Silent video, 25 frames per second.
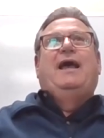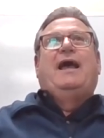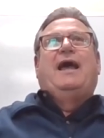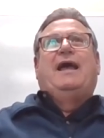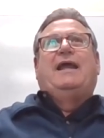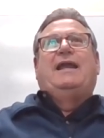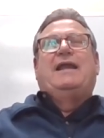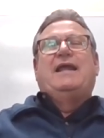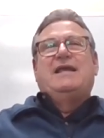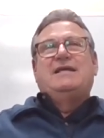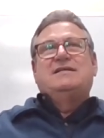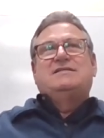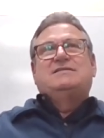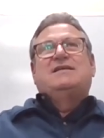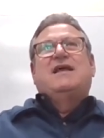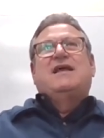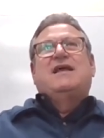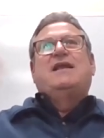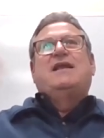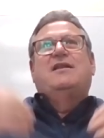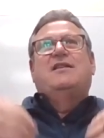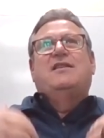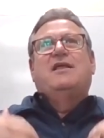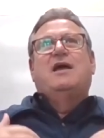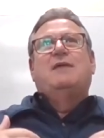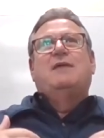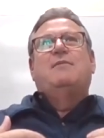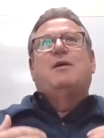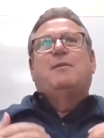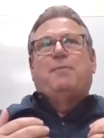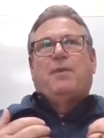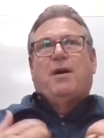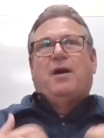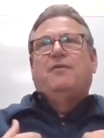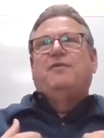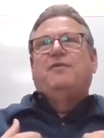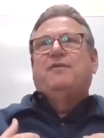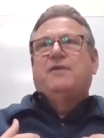And he's saying to them,
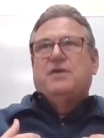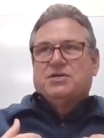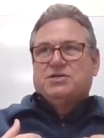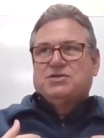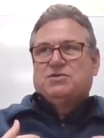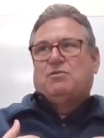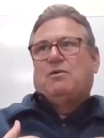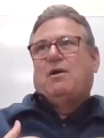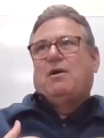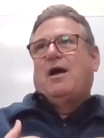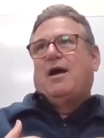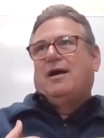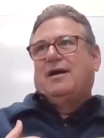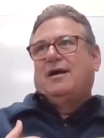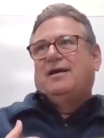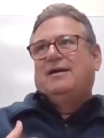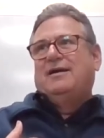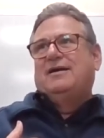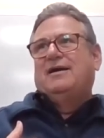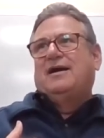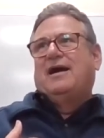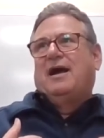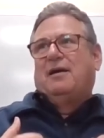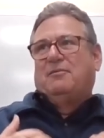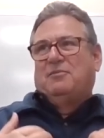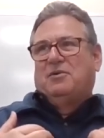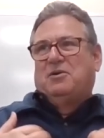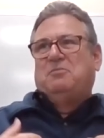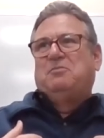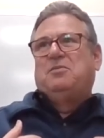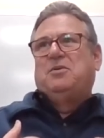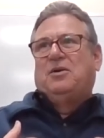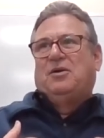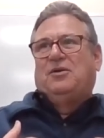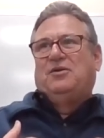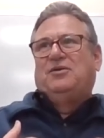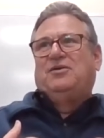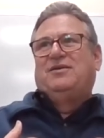upon this rock, I'm going to
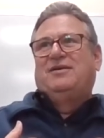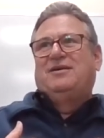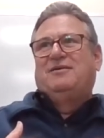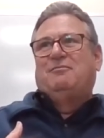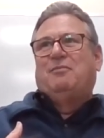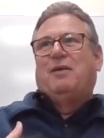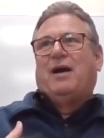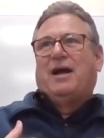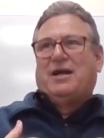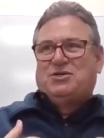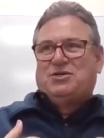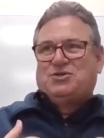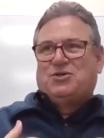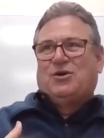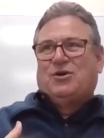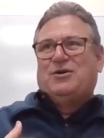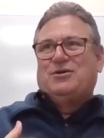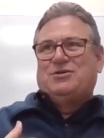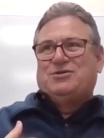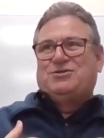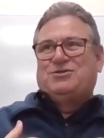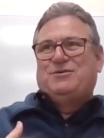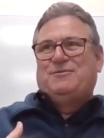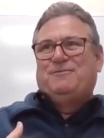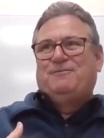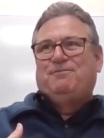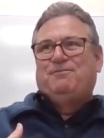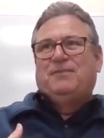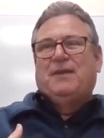build my church.